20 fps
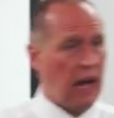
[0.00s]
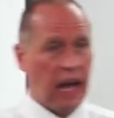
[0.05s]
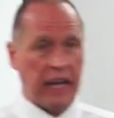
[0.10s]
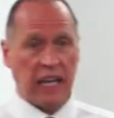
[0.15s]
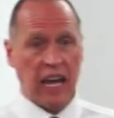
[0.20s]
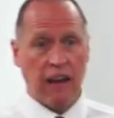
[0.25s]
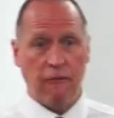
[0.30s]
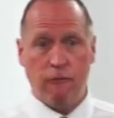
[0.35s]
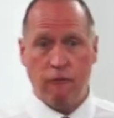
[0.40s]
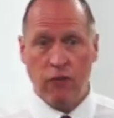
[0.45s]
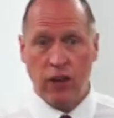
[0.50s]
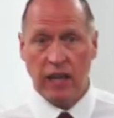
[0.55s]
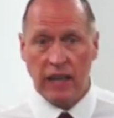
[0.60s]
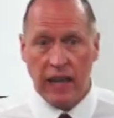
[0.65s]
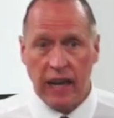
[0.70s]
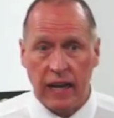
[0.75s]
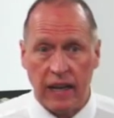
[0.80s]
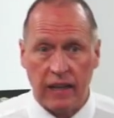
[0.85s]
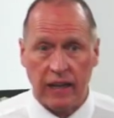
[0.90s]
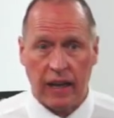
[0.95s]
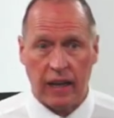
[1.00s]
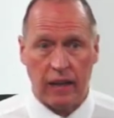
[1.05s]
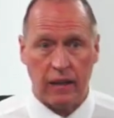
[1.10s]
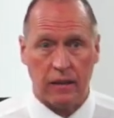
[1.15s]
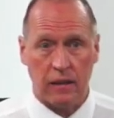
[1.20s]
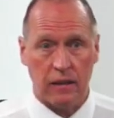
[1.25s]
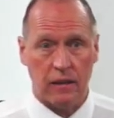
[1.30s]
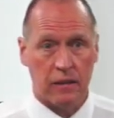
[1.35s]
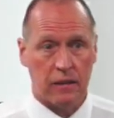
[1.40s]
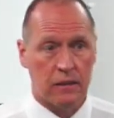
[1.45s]
I can't feel anything.
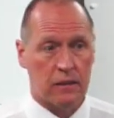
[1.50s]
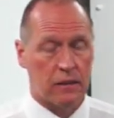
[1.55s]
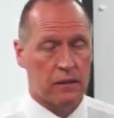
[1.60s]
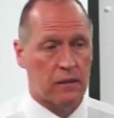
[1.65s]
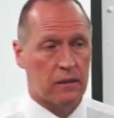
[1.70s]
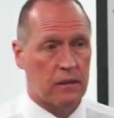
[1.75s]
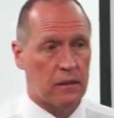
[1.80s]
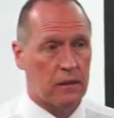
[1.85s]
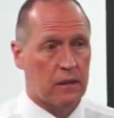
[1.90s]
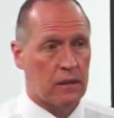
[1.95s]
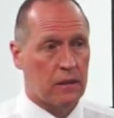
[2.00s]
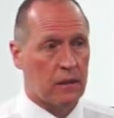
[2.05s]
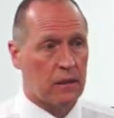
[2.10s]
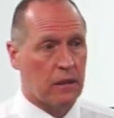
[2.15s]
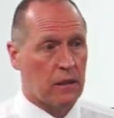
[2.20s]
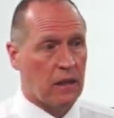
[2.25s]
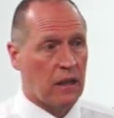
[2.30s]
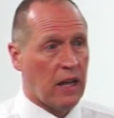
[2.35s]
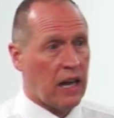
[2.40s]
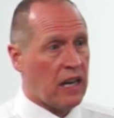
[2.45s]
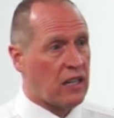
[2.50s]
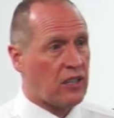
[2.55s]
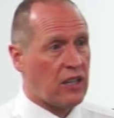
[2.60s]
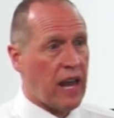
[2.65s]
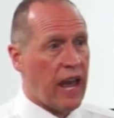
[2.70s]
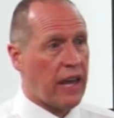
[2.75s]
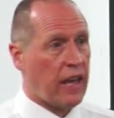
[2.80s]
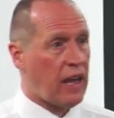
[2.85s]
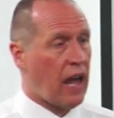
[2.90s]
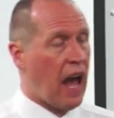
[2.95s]
And it's like